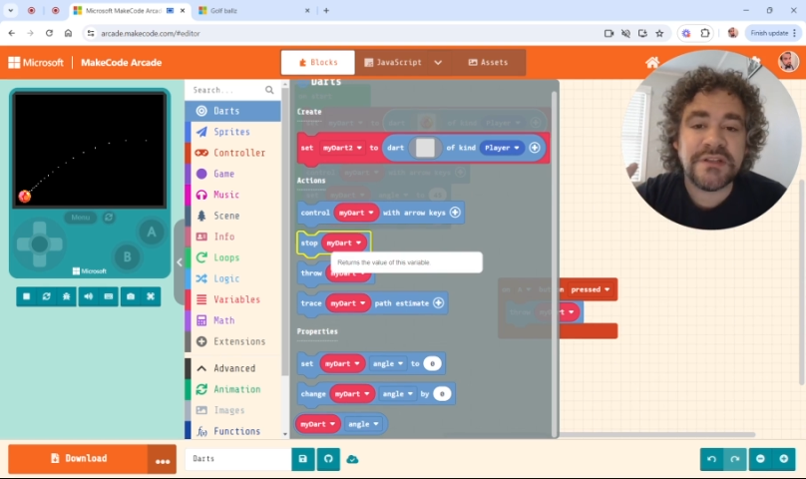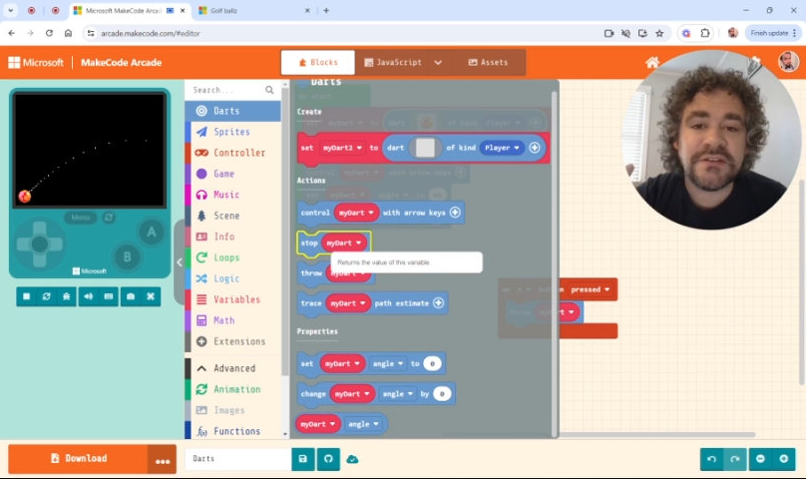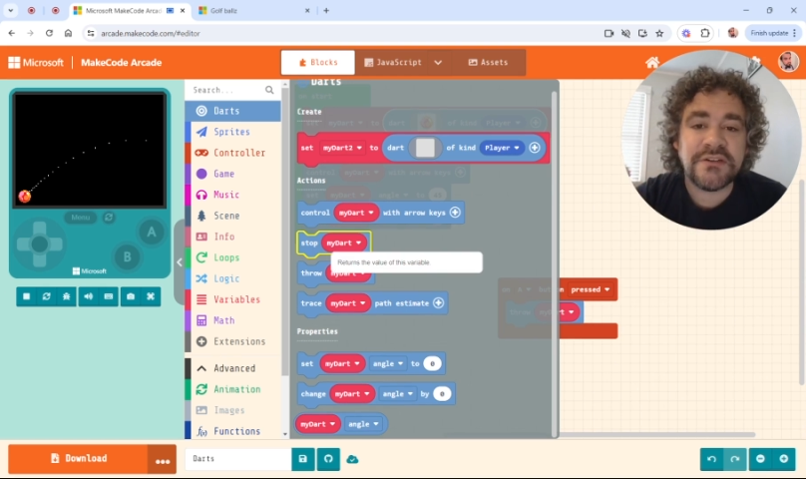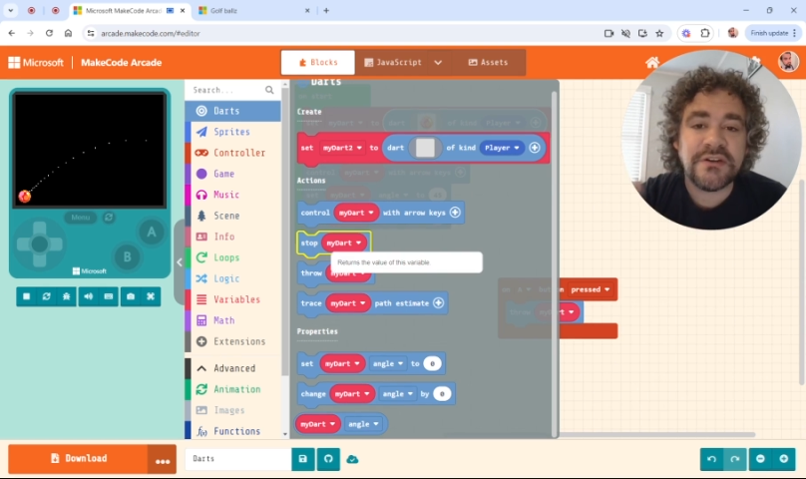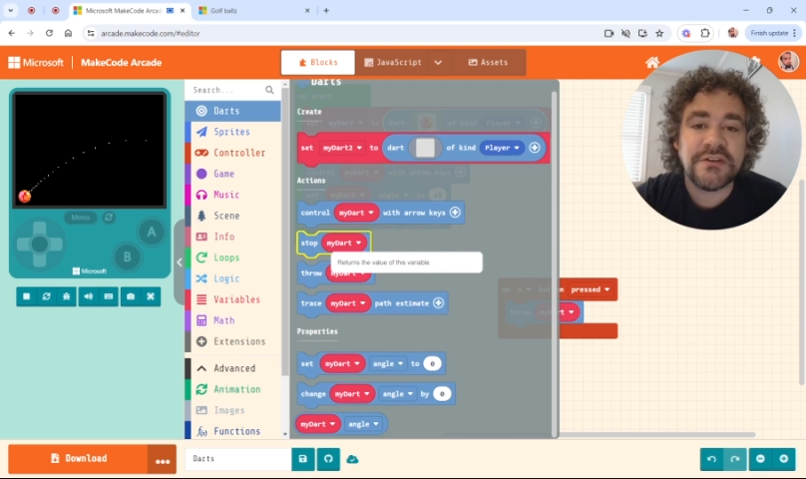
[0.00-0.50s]
the
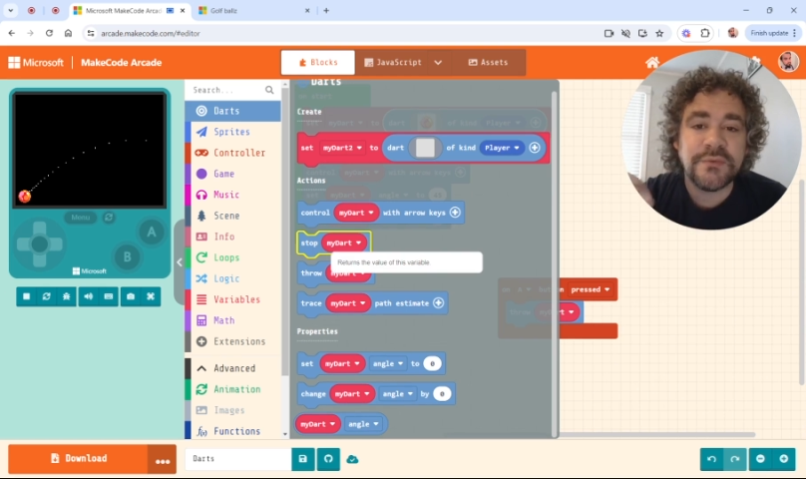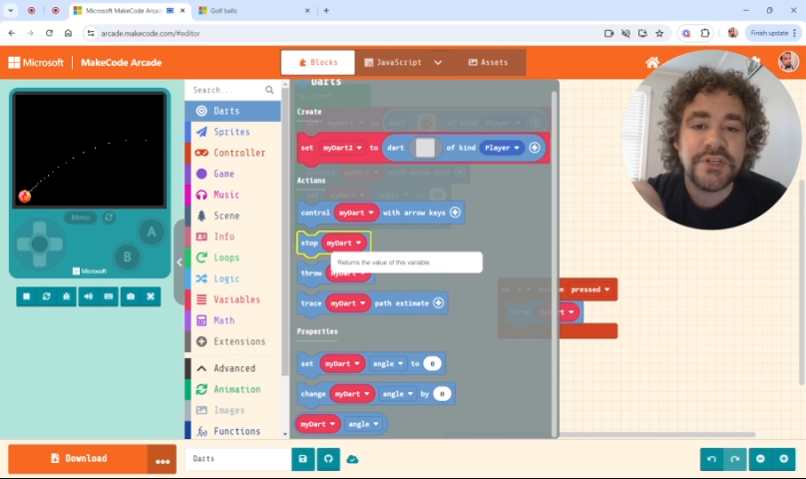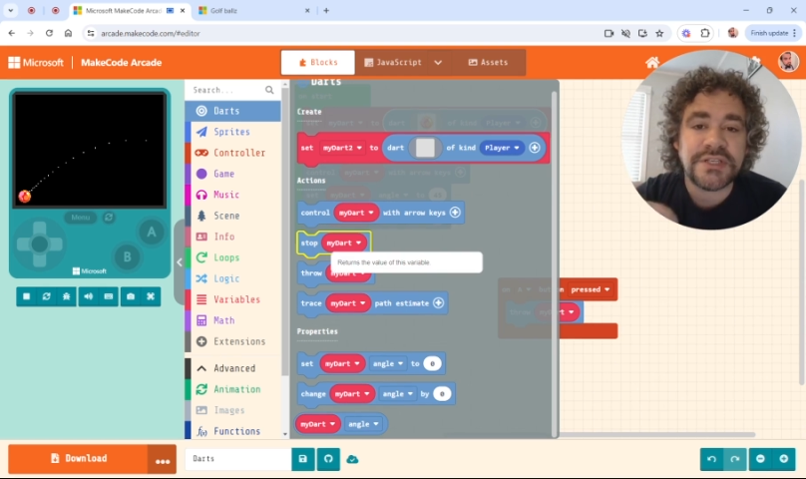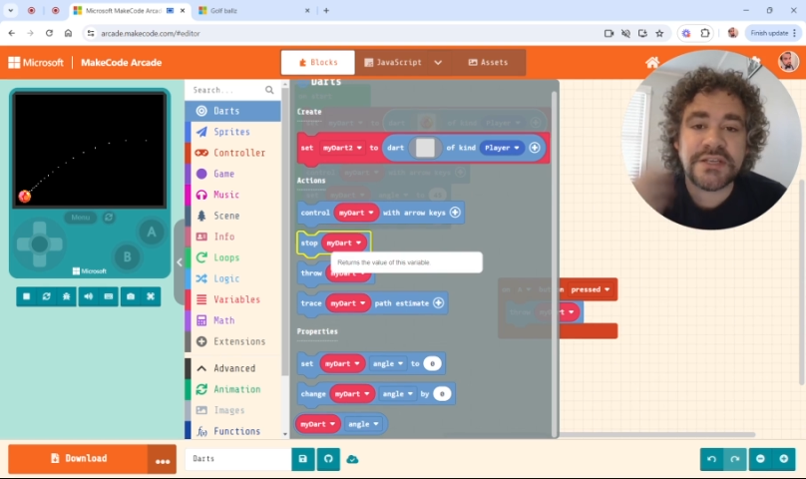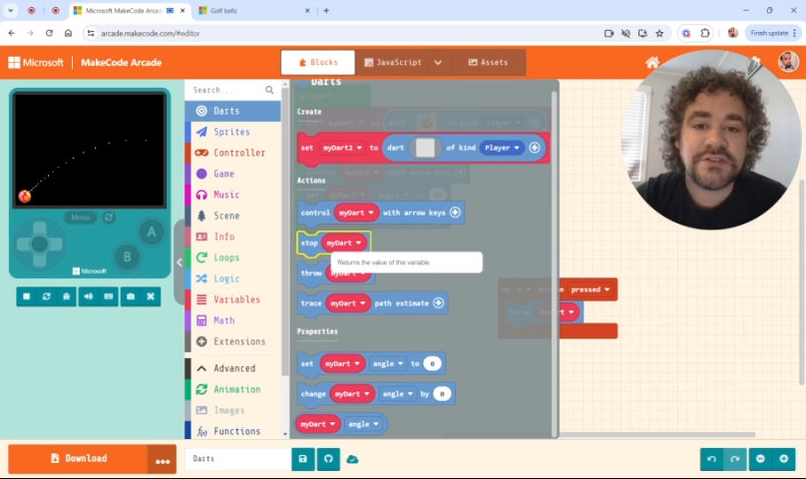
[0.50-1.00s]
dart would
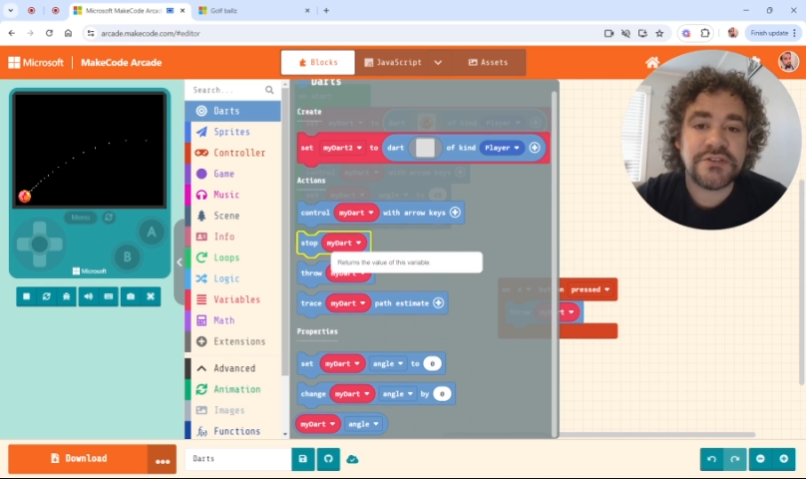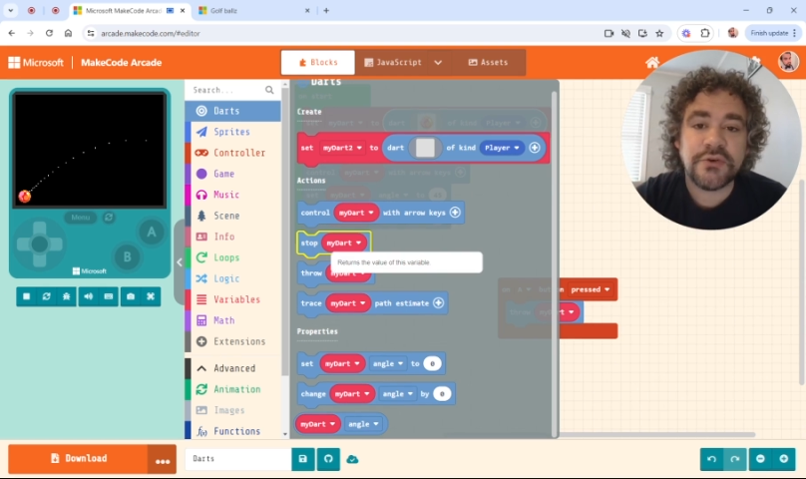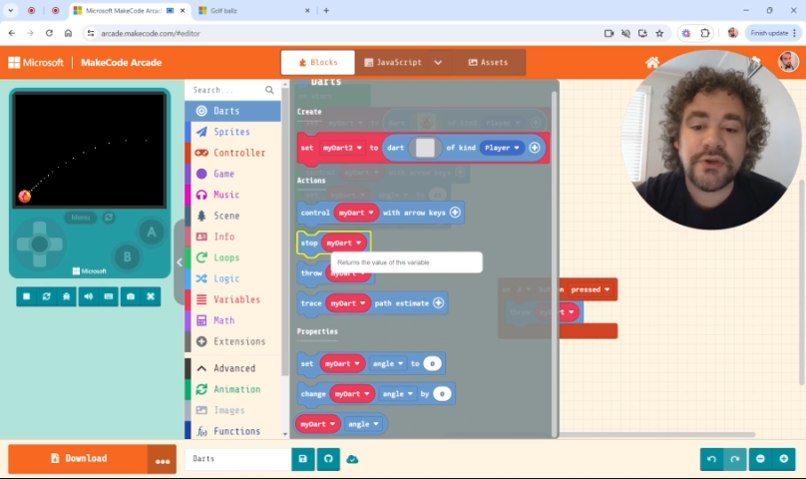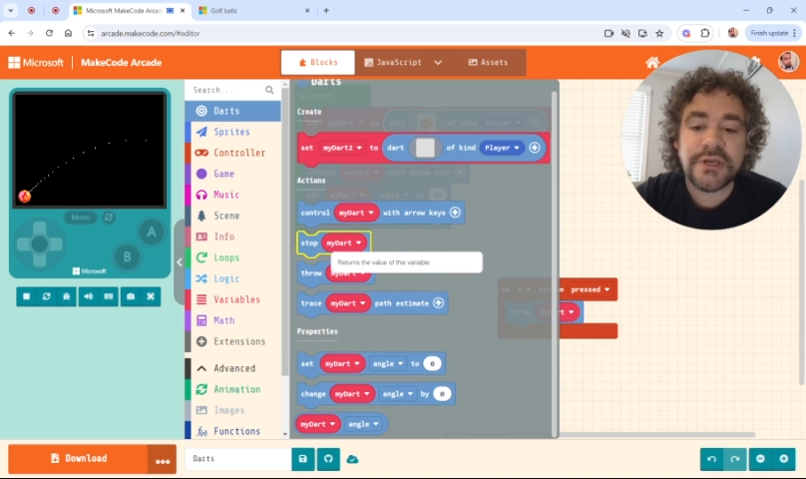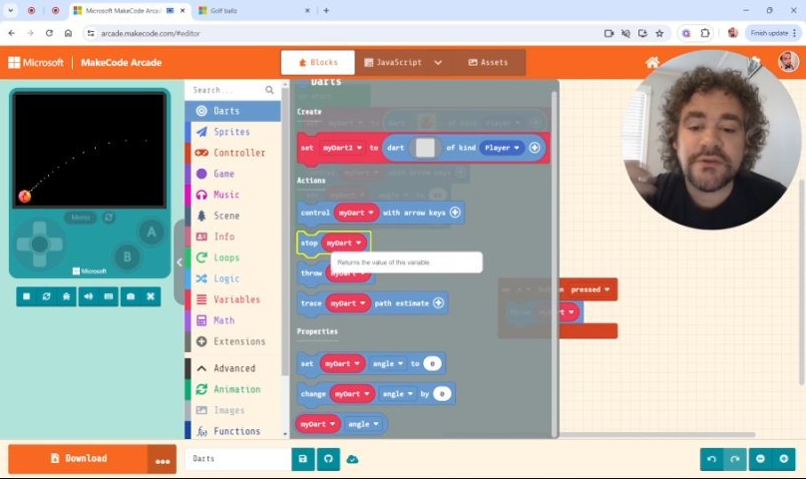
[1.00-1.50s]
just get
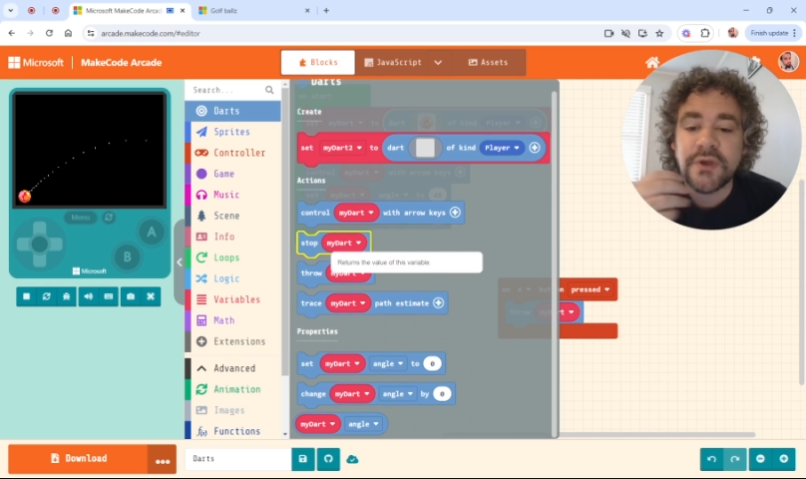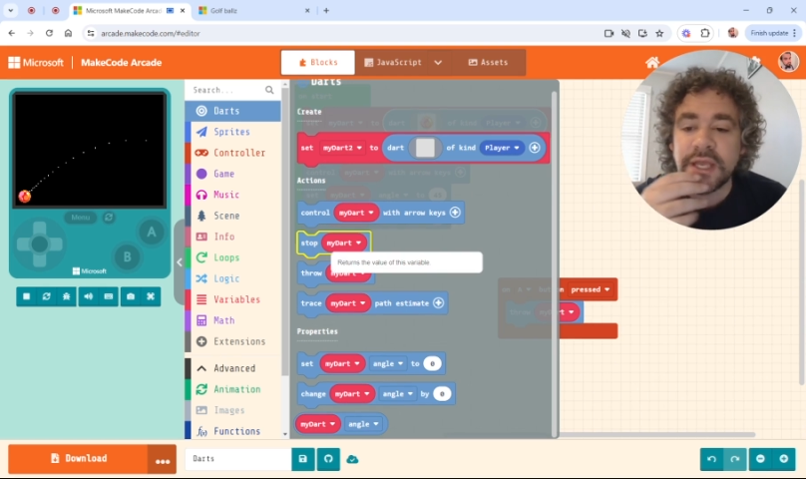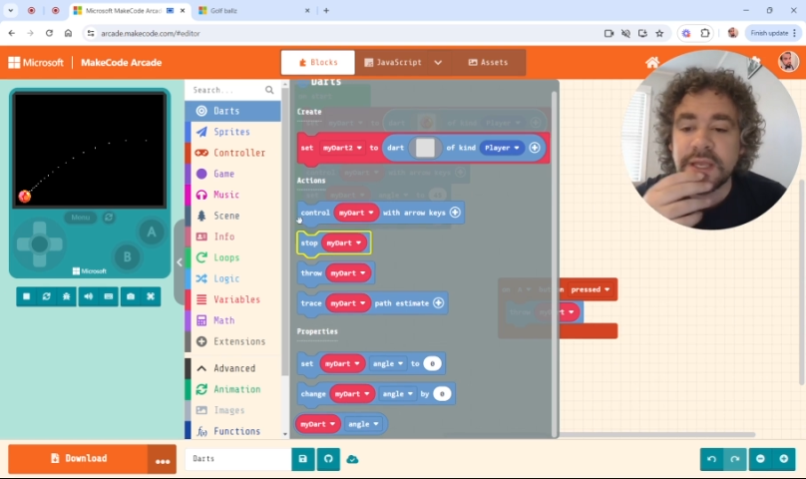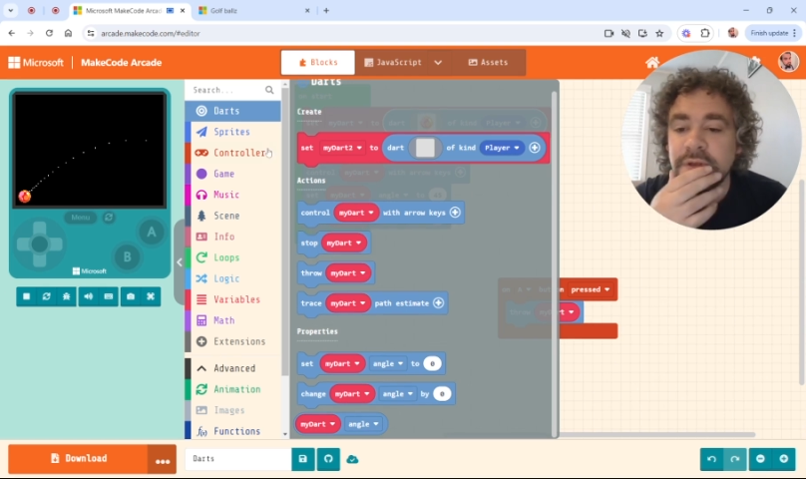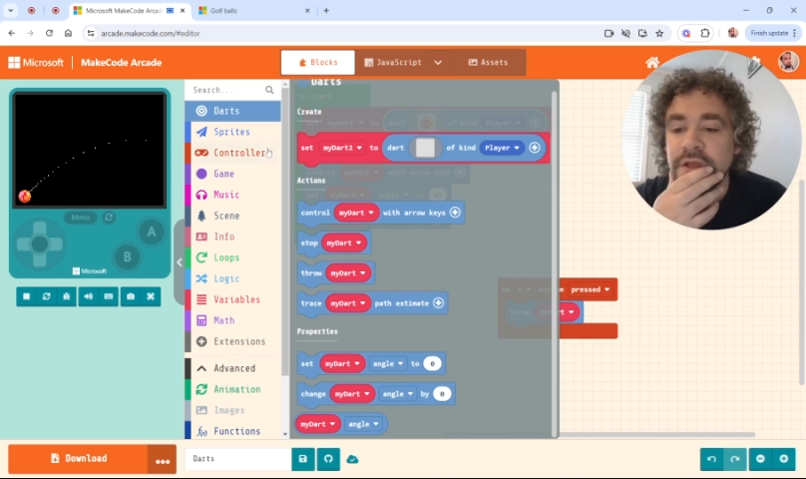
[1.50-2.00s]
destroyed, right?